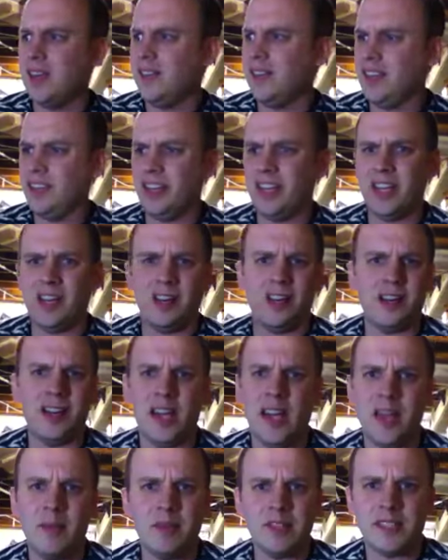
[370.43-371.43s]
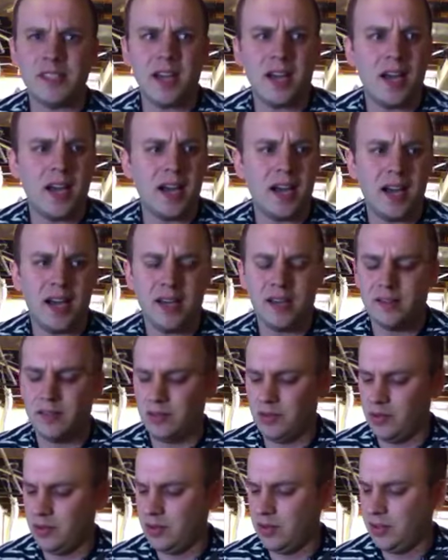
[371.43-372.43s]
and then you get on Amazon
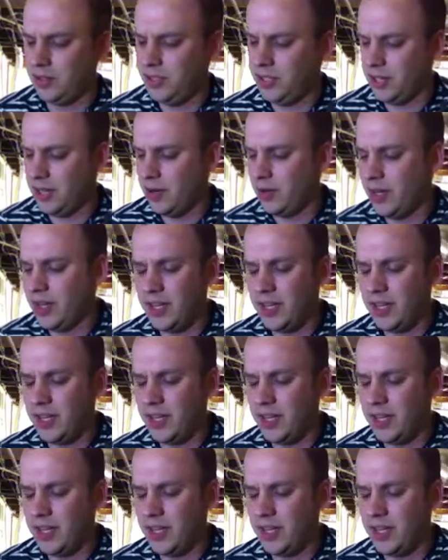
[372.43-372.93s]
or, you know,